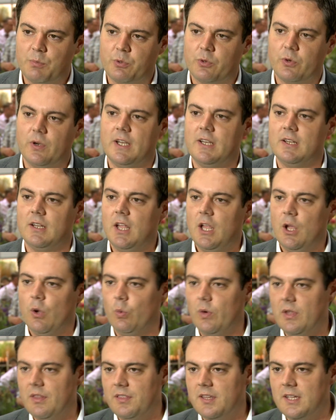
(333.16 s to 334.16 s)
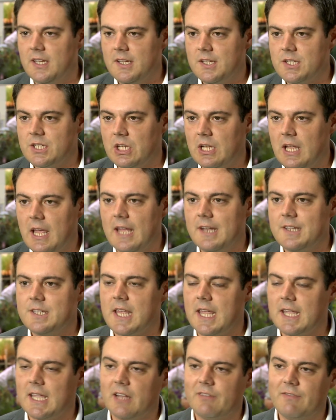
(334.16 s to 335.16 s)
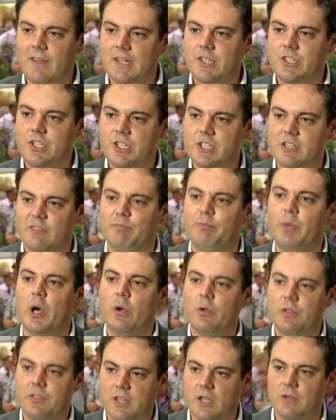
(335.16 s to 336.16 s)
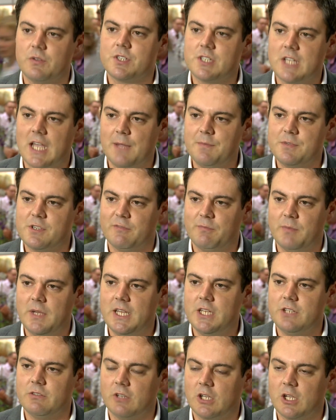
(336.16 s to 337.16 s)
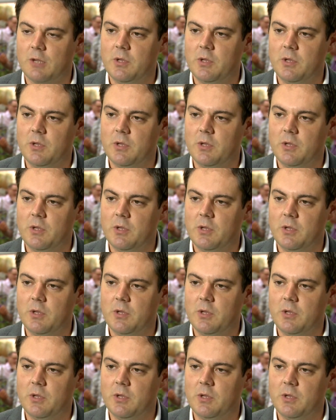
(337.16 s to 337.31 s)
the print with the internet and take advantage of both those types of media and